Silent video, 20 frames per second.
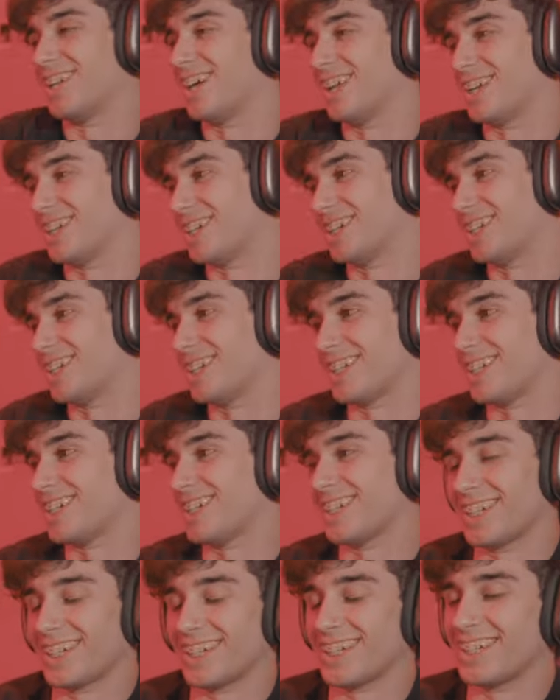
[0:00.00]
nah, nah,
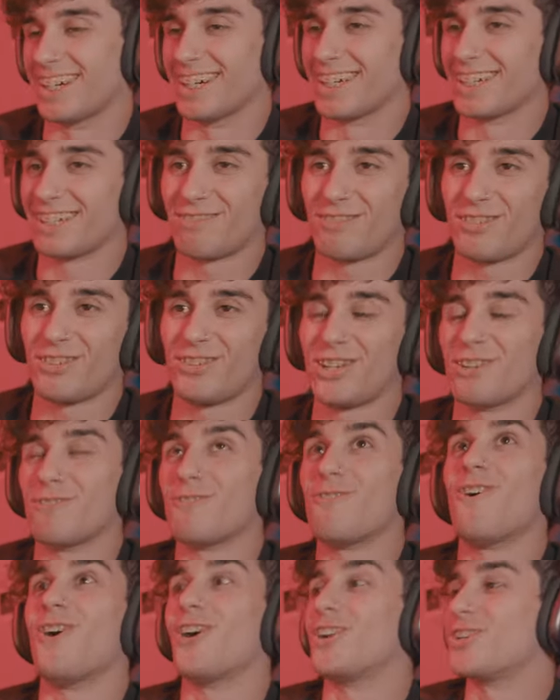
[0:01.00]
nah, nah, We only have
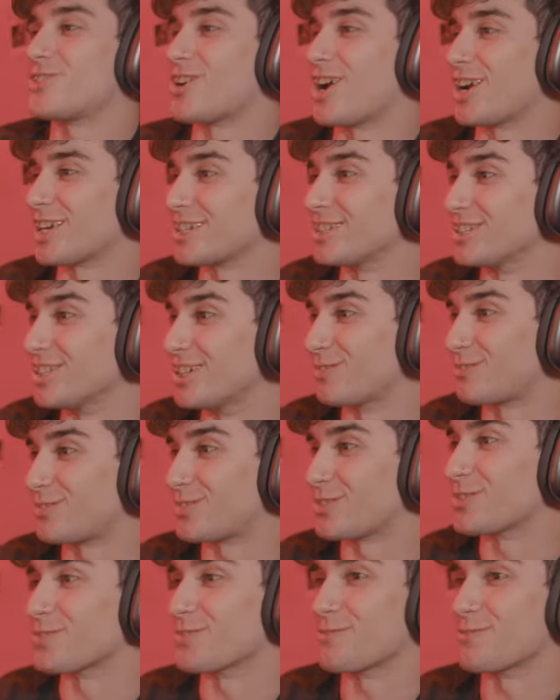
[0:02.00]
one dragon left, too.